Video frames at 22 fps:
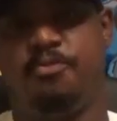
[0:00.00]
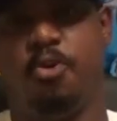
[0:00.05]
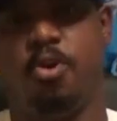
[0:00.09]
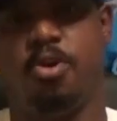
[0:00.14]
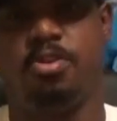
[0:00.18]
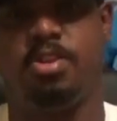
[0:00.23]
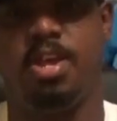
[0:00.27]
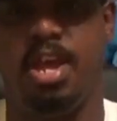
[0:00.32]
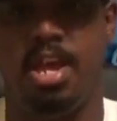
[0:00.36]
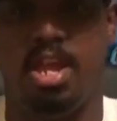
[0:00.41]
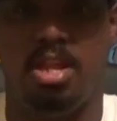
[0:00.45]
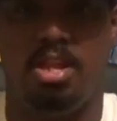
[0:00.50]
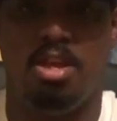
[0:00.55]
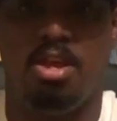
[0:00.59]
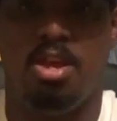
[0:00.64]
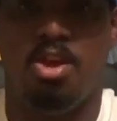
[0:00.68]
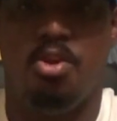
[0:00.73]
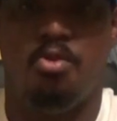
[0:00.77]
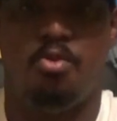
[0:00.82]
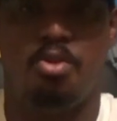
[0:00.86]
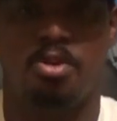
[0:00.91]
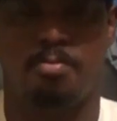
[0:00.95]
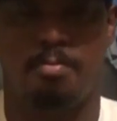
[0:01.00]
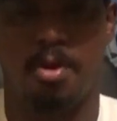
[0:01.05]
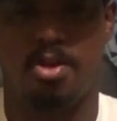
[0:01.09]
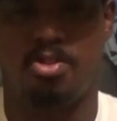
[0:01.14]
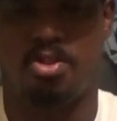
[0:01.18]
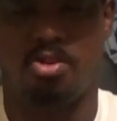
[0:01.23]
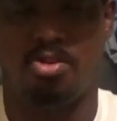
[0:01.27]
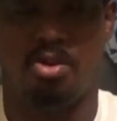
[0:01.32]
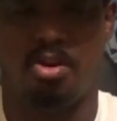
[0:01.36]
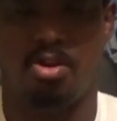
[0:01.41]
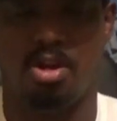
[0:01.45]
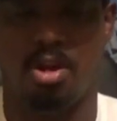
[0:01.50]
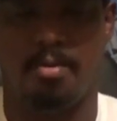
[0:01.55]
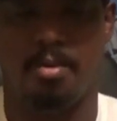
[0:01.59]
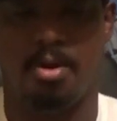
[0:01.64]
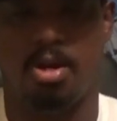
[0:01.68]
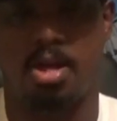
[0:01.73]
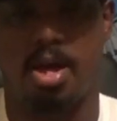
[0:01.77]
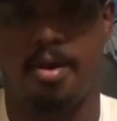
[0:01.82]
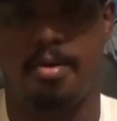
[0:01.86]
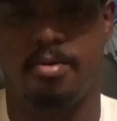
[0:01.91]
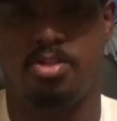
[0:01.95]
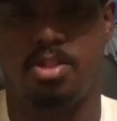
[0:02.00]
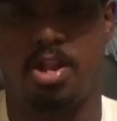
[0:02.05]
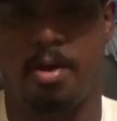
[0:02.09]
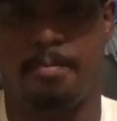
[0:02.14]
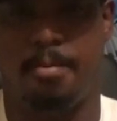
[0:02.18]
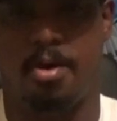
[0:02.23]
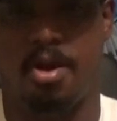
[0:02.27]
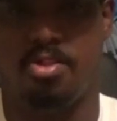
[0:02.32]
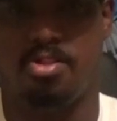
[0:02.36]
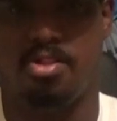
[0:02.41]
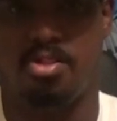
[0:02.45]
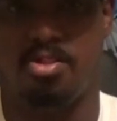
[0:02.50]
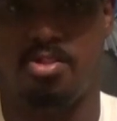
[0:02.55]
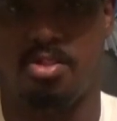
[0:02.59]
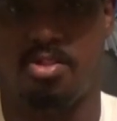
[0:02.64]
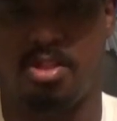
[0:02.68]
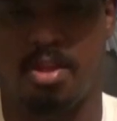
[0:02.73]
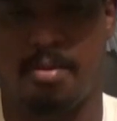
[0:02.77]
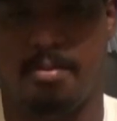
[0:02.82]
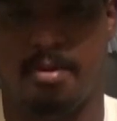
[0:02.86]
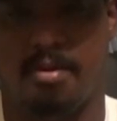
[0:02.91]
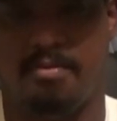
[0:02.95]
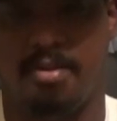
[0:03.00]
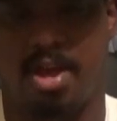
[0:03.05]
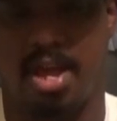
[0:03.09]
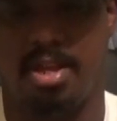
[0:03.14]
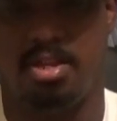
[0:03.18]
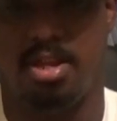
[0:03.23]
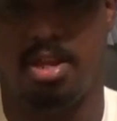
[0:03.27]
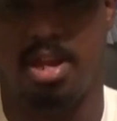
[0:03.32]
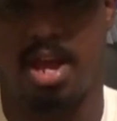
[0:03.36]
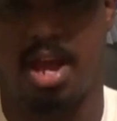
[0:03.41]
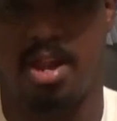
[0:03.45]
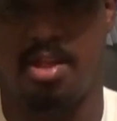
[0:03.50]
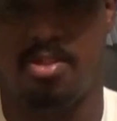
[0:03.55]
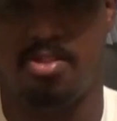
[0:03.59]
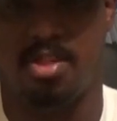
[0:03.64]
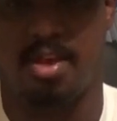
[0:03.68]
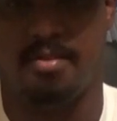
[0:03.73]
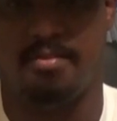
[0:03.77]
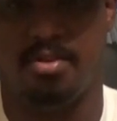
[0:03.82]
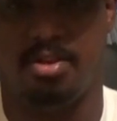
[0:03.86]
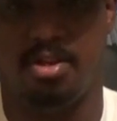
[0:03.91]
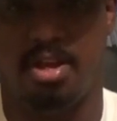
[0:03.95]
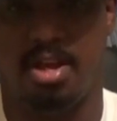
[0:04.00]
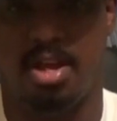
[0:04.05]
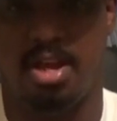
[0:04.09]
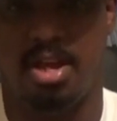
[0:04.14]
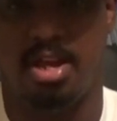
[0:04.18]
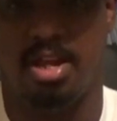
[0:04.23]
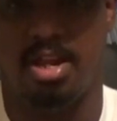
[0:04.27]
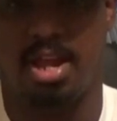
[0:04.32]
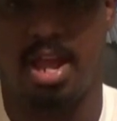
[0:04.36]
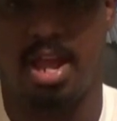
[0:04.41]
14, which brings the total number of comics that I bought since December of 1997 to